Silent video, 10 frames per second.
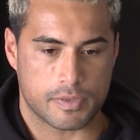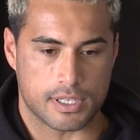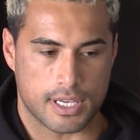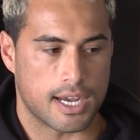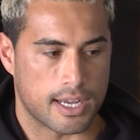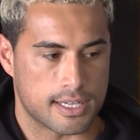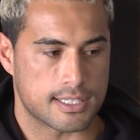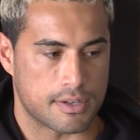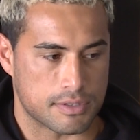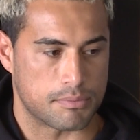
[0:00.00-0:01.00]
yeah I
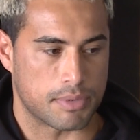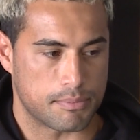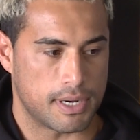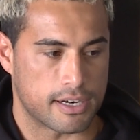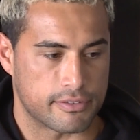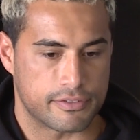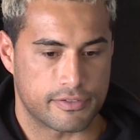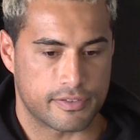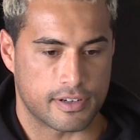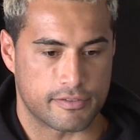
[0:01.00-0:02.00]
guess that was a big part
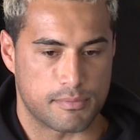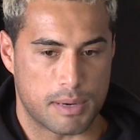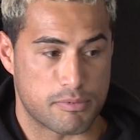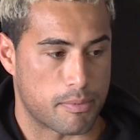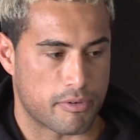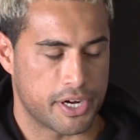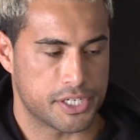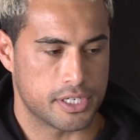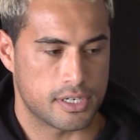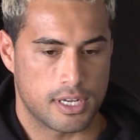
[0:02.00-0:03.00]
of, of my
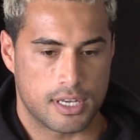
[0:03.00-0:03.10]
preparation